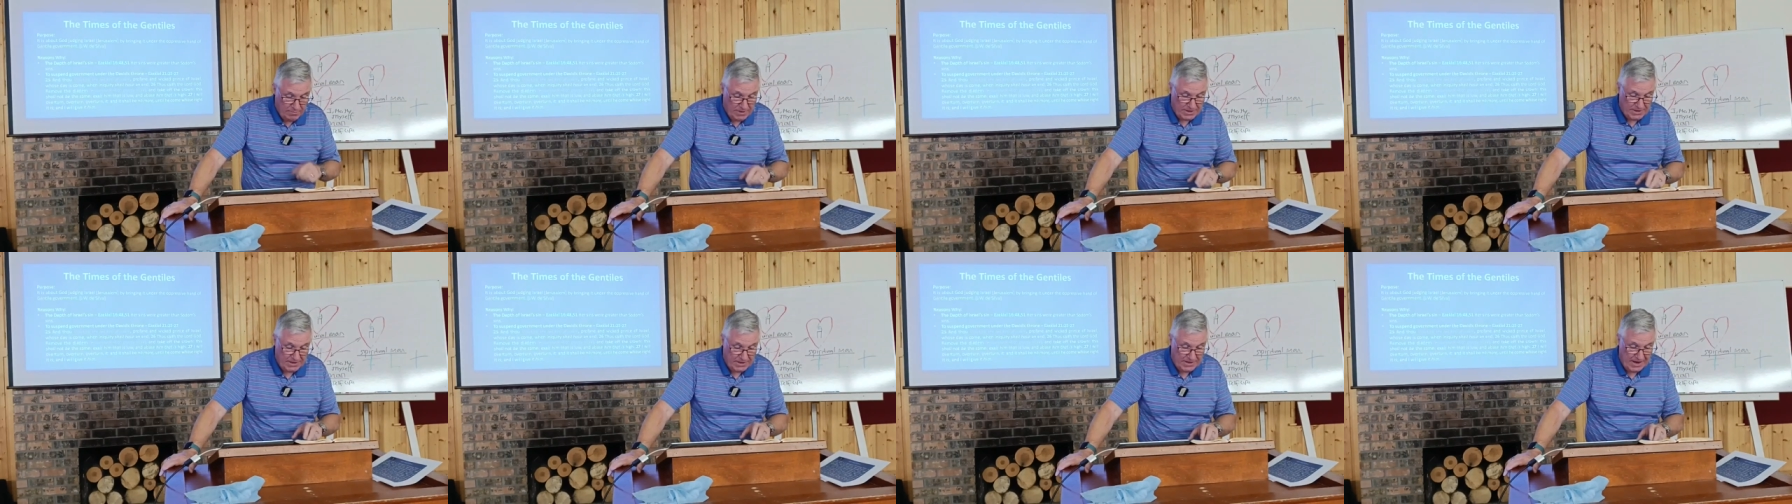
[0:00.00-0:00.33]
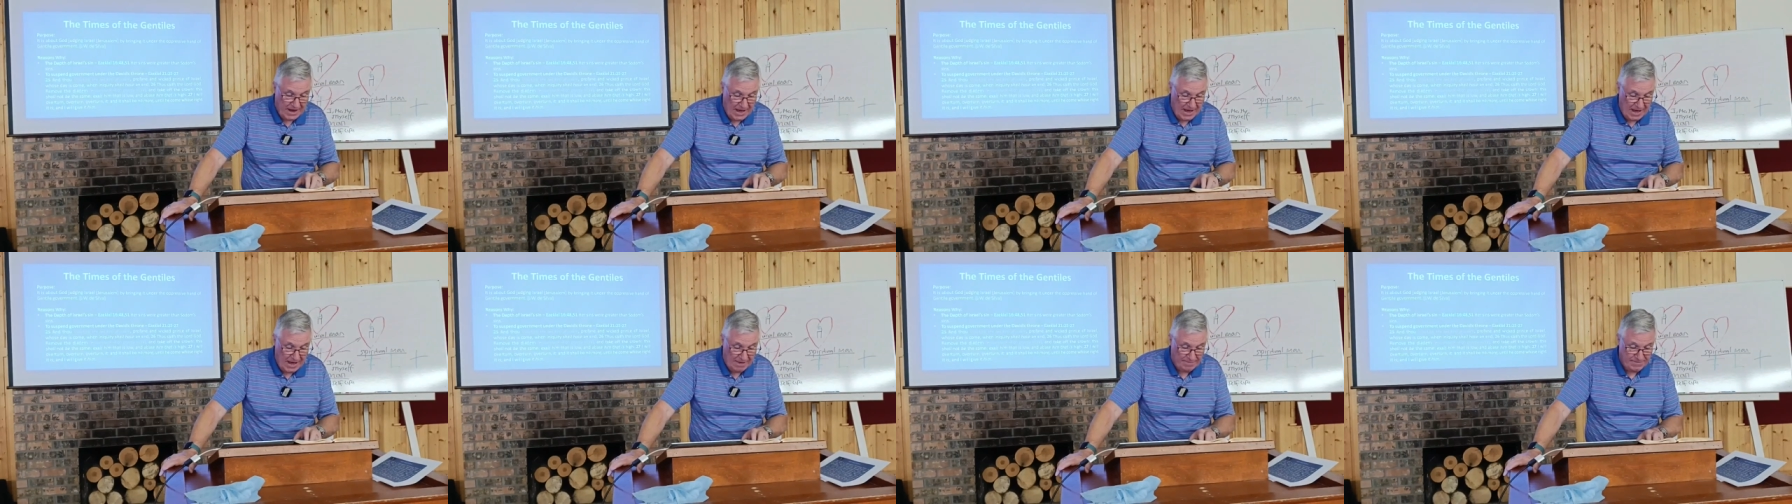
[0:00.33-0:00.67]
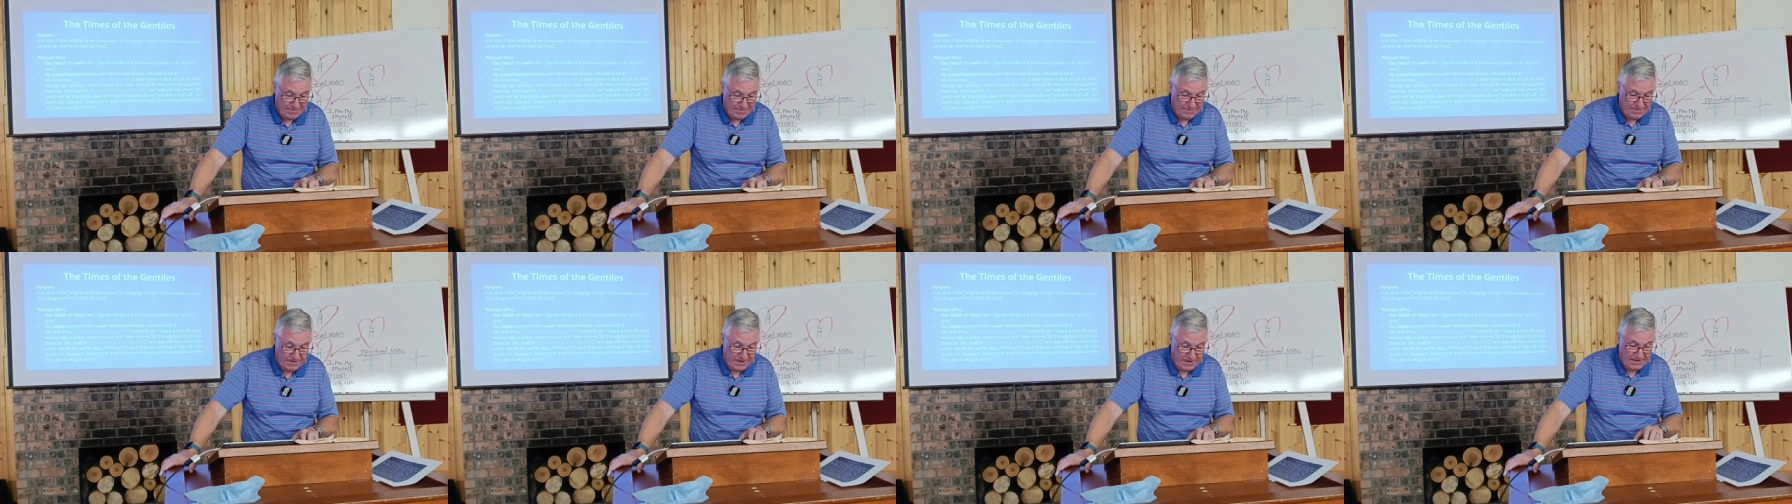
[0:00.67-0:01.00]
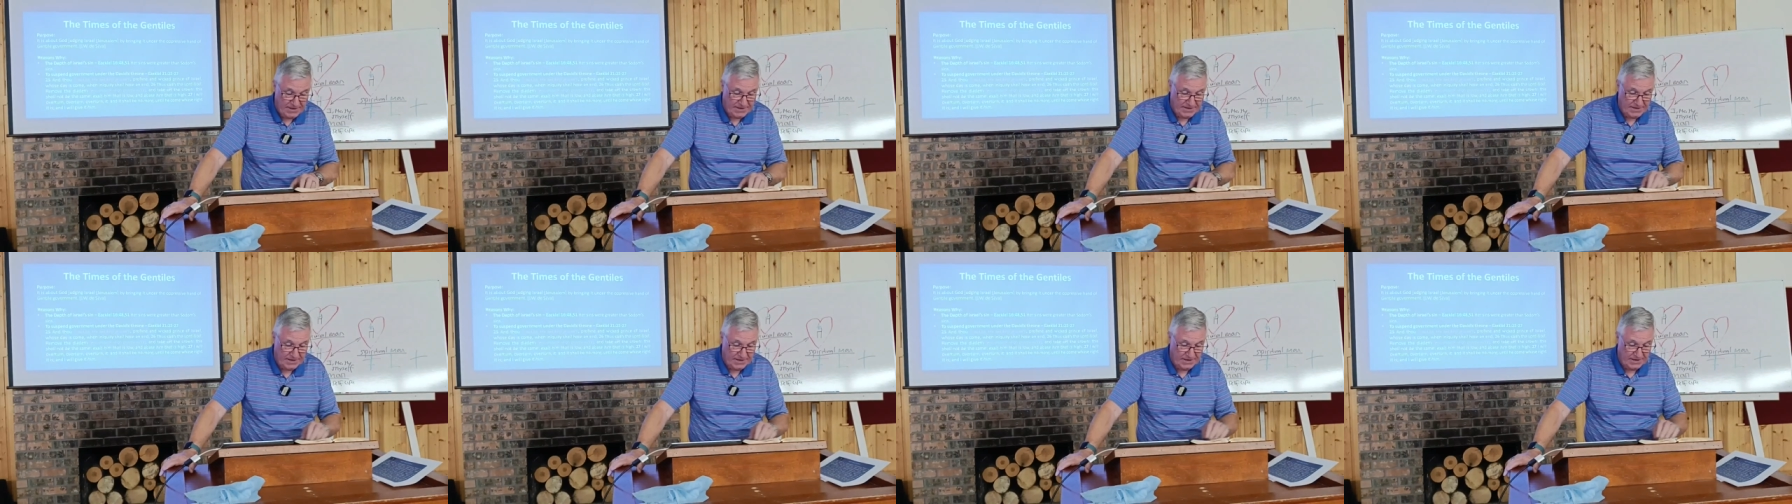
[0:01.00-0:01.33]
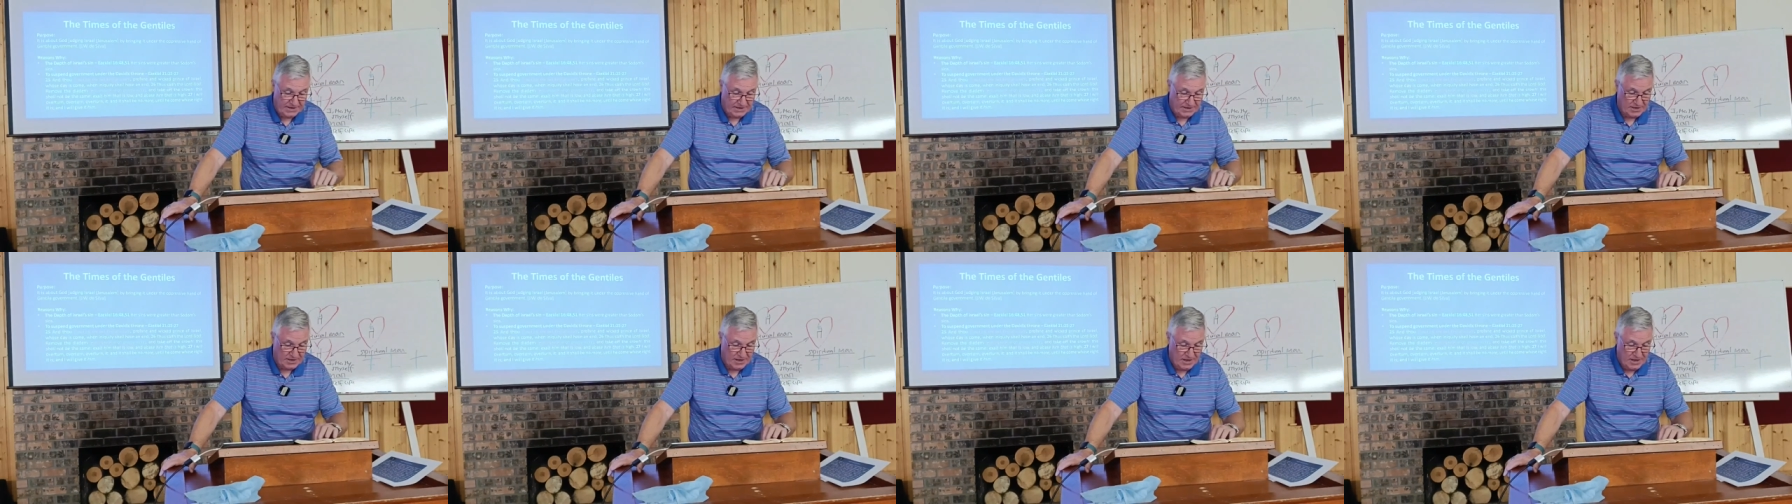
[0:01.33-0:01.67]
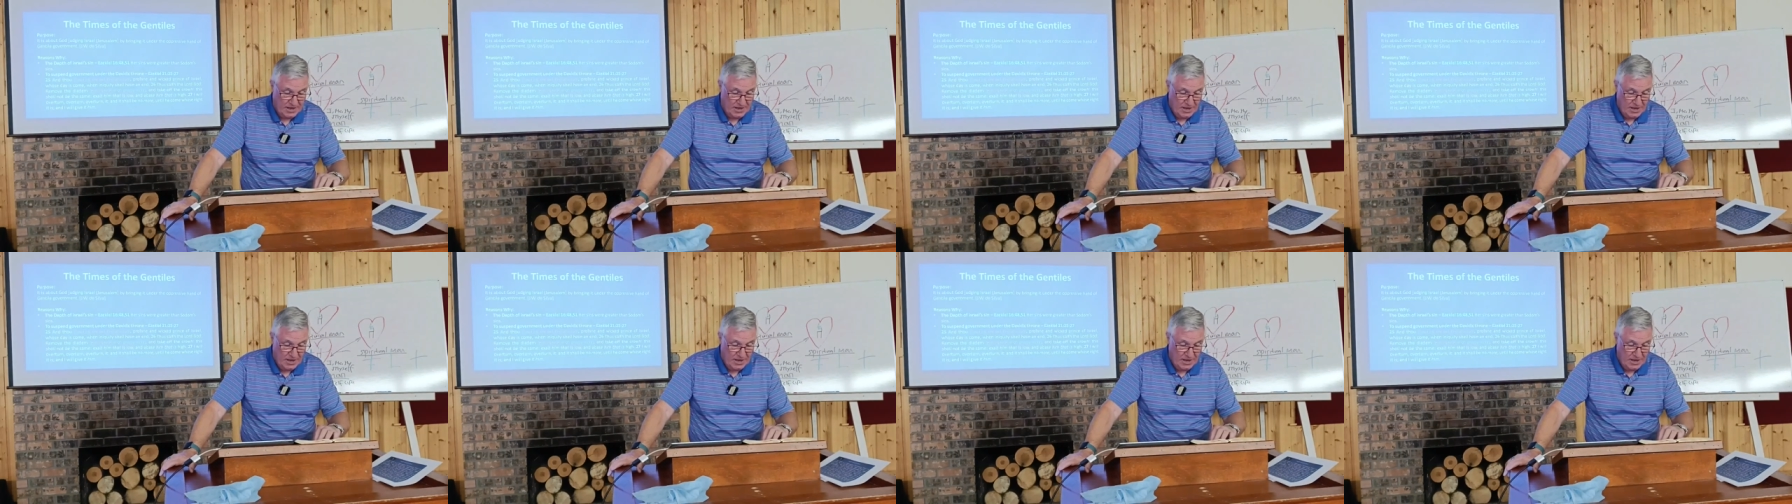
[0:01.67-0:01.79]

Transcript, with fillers: committed half of thy sins,